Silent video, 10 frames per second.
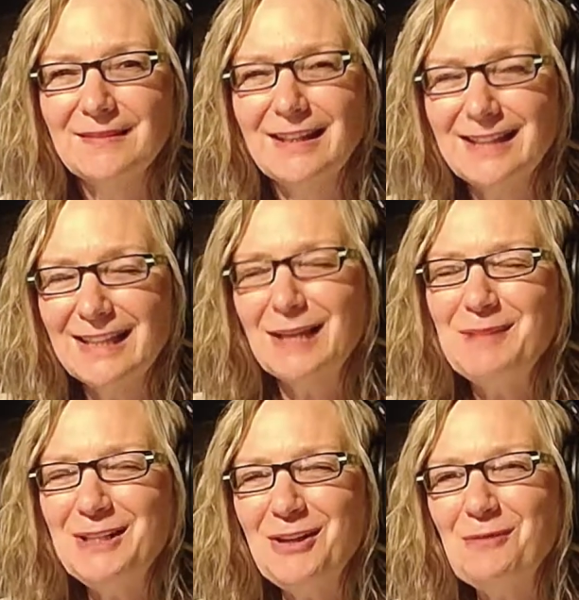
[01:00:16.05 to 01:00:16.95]
And then let
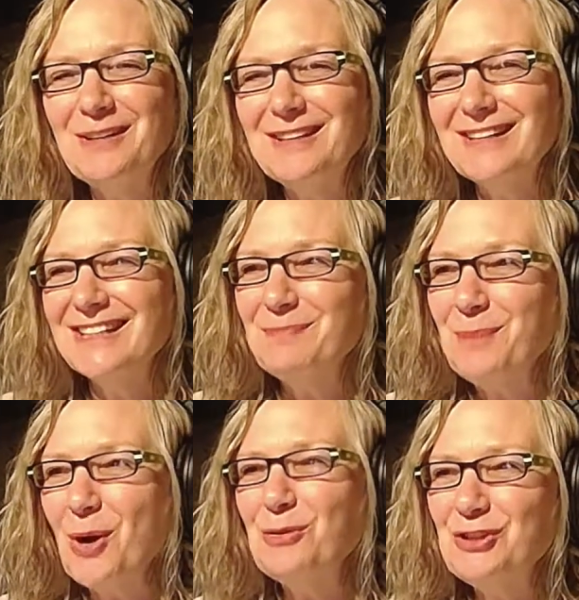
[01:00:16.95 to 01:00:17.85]
me know.
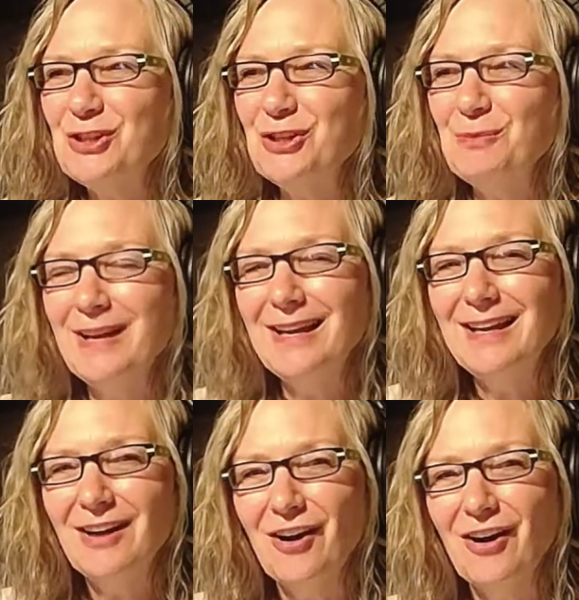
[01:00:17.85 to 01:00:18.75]
Post to
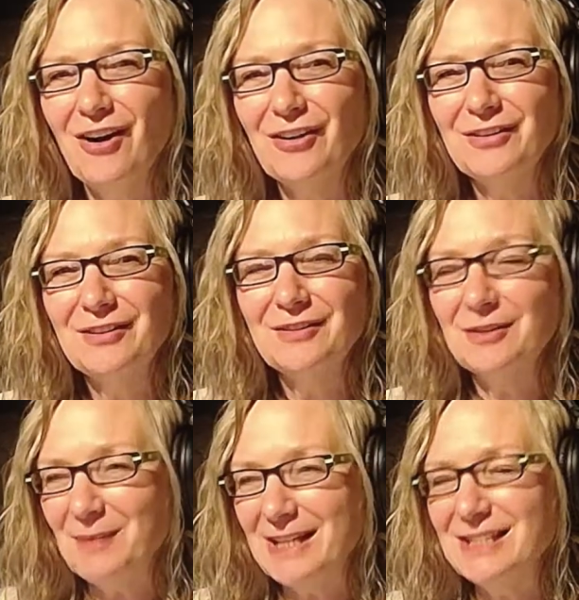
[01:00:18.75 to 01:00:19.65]
me on
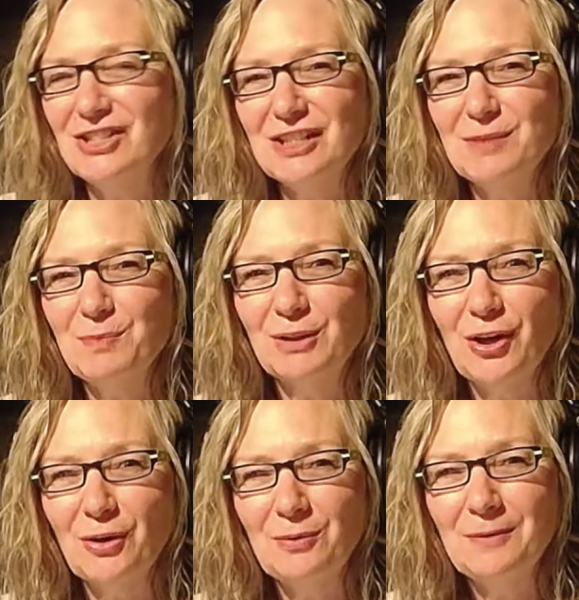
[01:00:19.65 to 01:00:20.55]
the messages
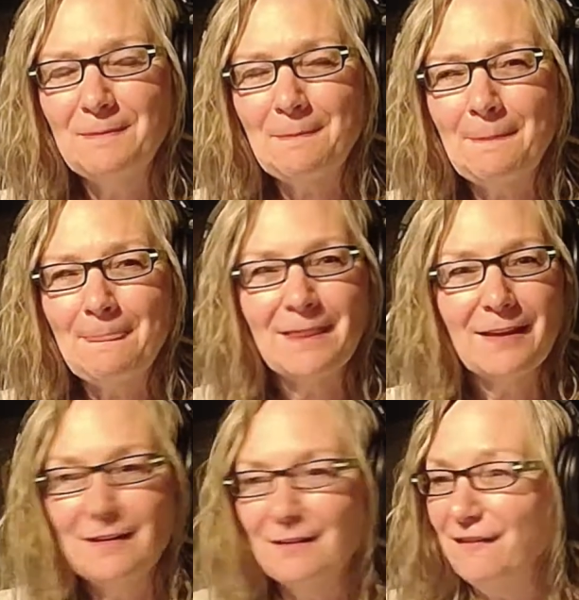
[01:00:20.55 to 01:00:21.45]
below.
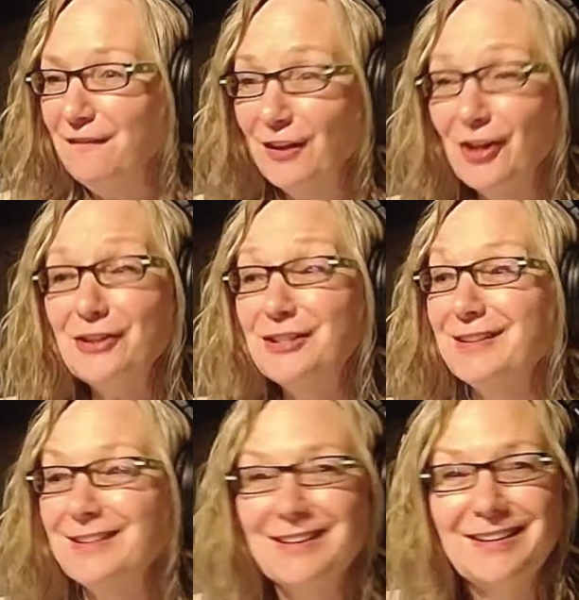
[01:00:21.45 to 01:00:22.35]
Flood
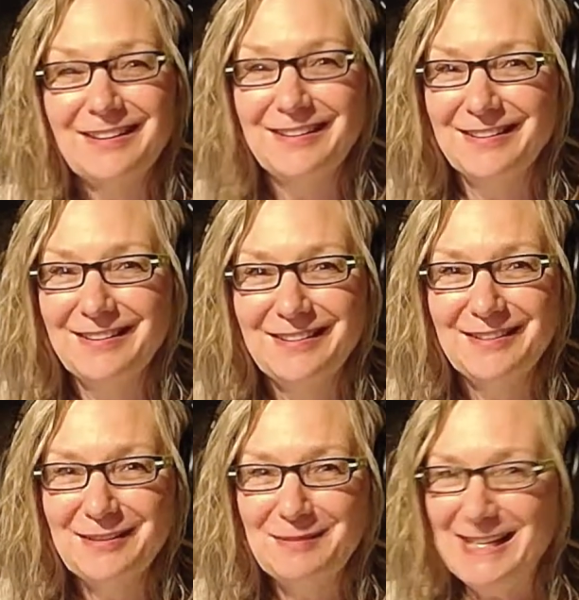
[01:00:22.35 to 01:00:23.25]

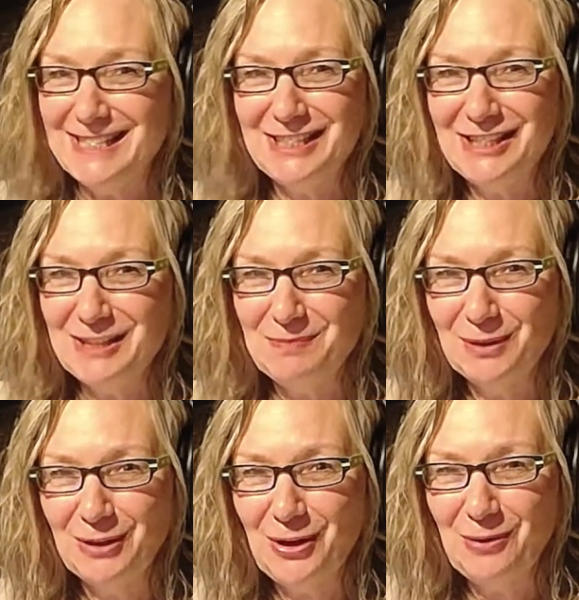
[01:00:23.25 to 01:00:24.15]
the messages
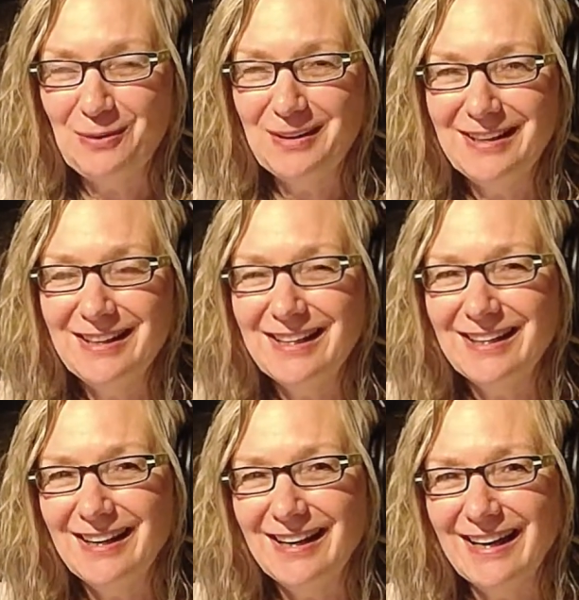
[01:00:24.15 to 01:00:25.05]
below.
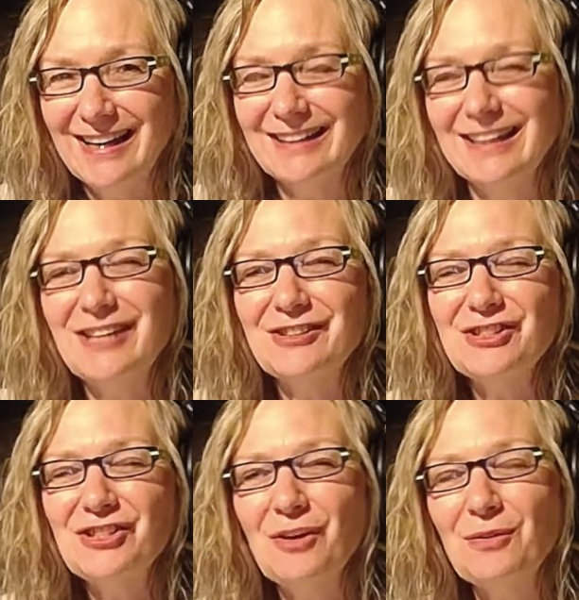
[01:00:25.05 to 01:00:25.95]
And let
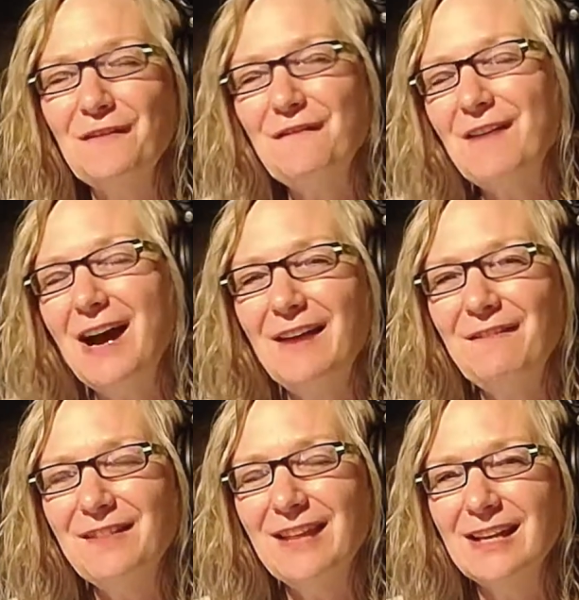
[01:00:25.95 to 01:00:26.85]
us know the 5
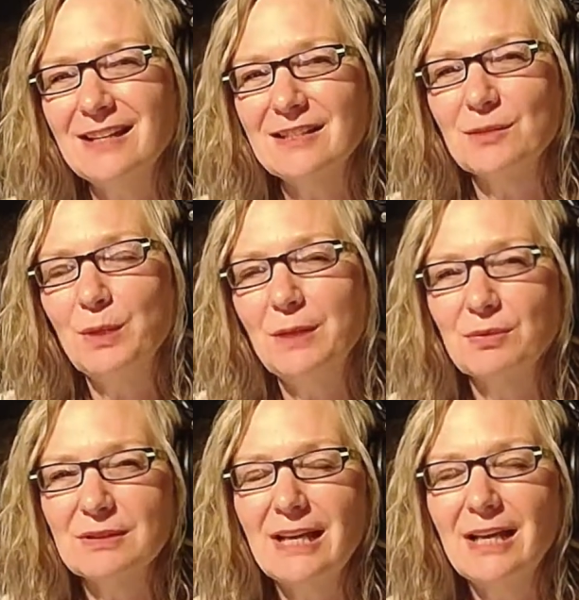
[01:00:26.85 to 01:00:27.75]
things that
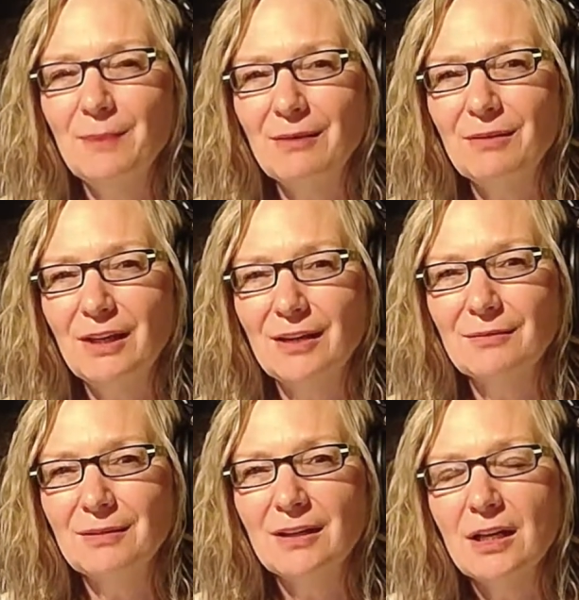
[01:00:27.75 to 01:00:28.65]
people say about
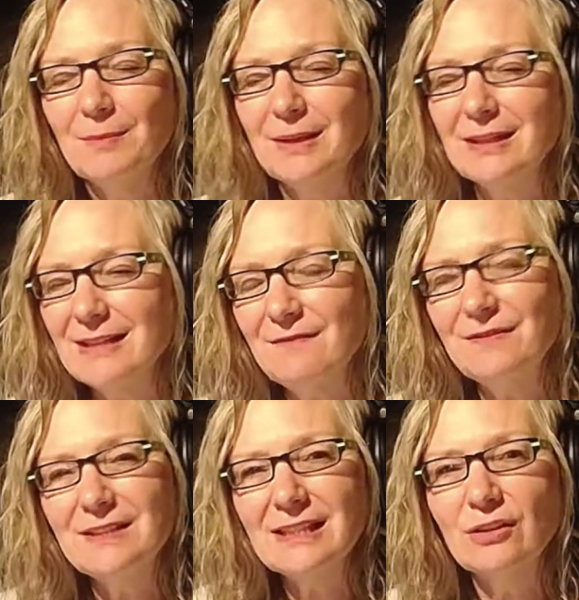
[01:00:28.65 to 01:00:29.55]
you. Because
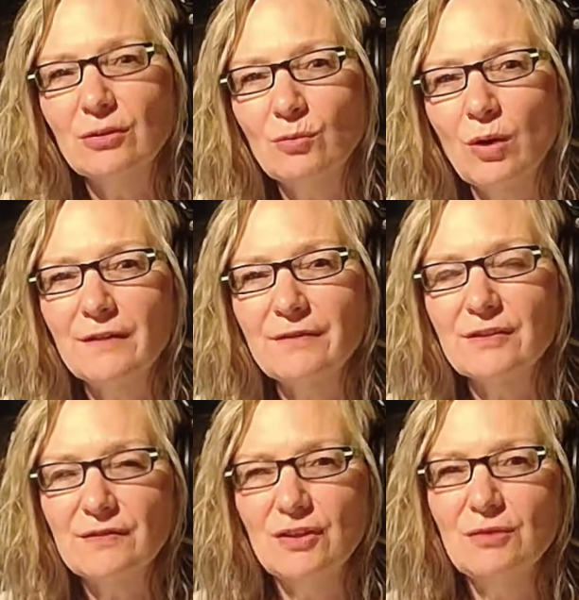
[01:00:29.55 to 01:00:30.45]
every single one of
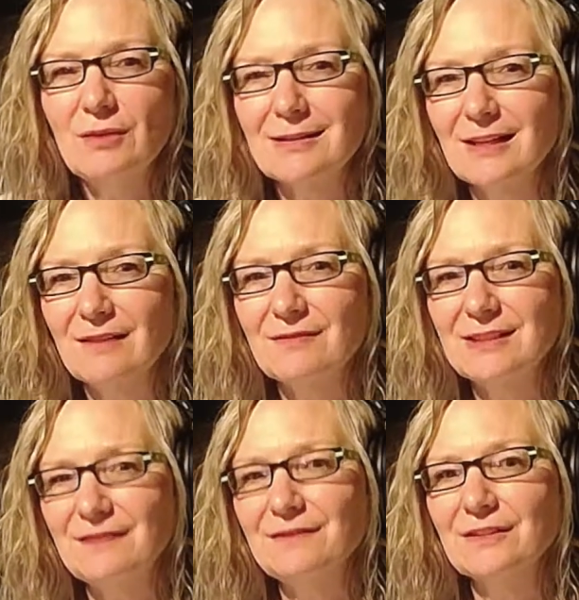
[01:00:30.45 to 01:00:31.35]
us view ourselves
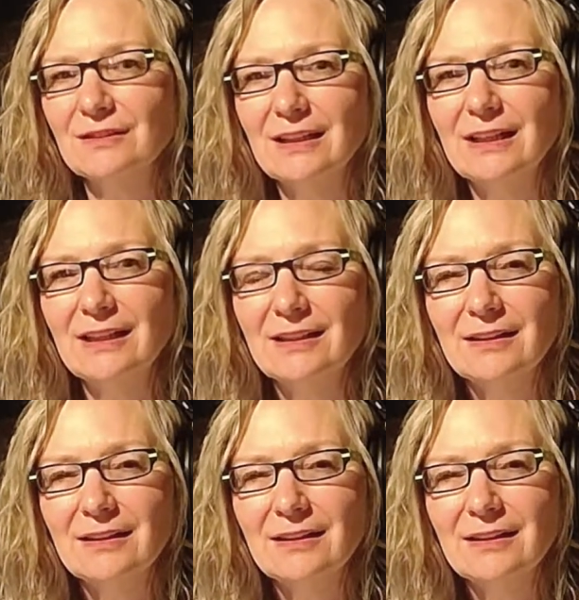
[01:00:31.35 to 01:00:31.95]
differently